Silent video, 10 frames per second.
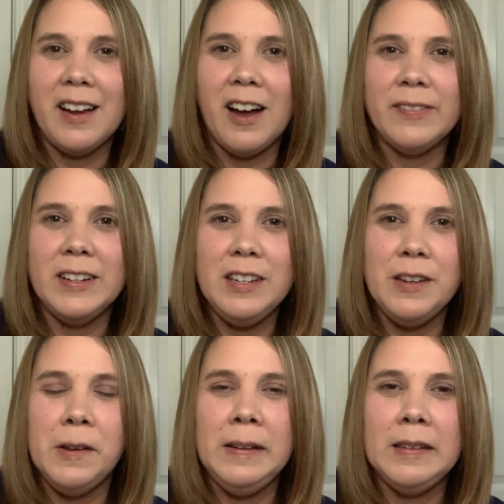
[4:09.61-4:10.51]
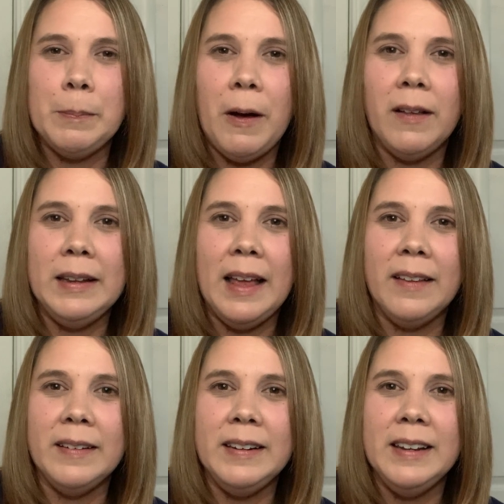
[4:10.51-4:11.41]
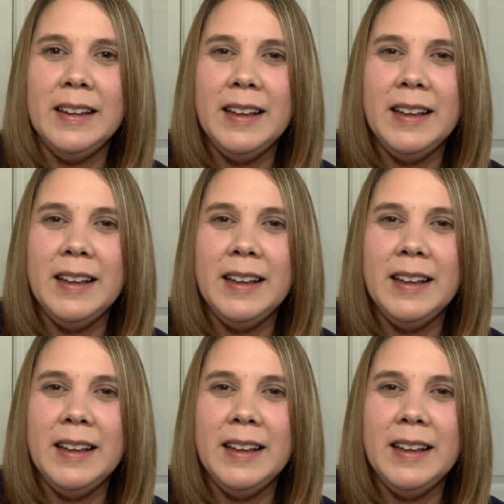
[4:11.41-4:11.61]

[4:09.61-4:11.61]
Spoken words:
I often use Paul and Helen